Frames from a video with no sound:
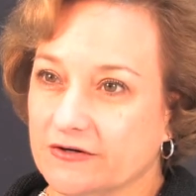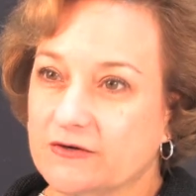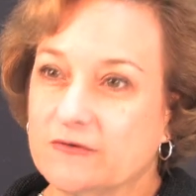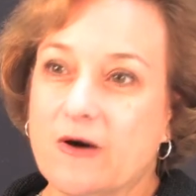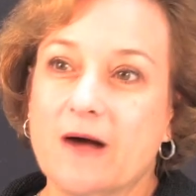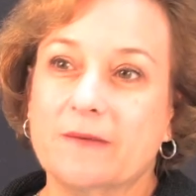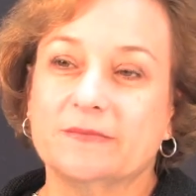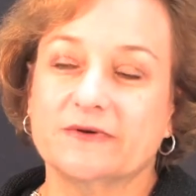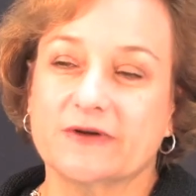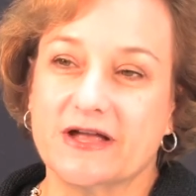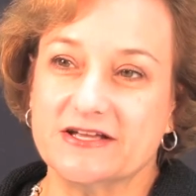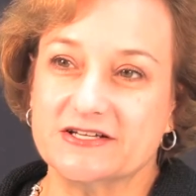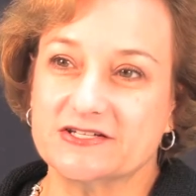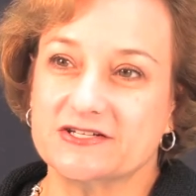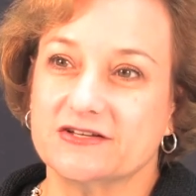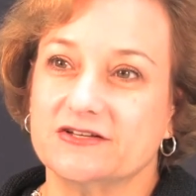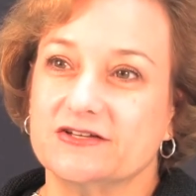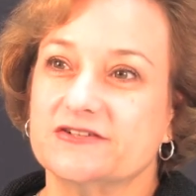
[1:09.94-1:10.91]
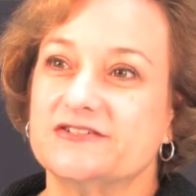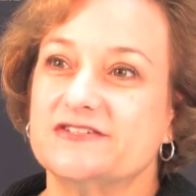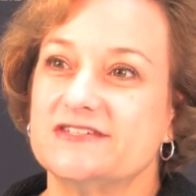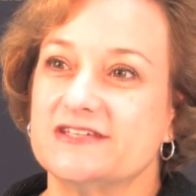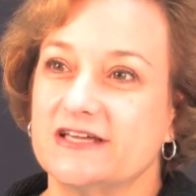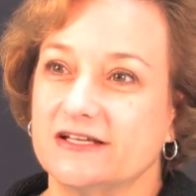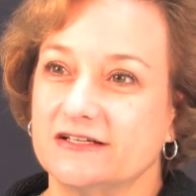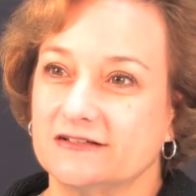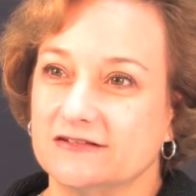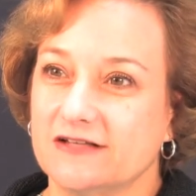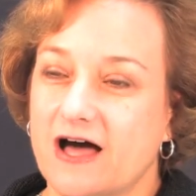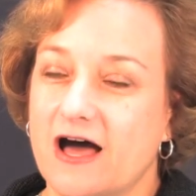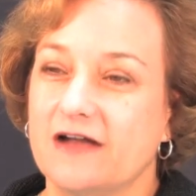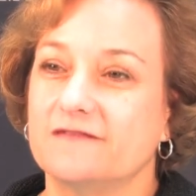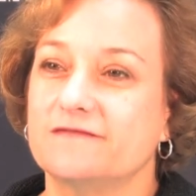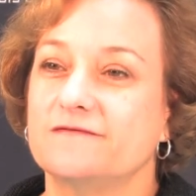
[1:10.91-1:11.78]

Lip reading: cooperation. You're seeing a lot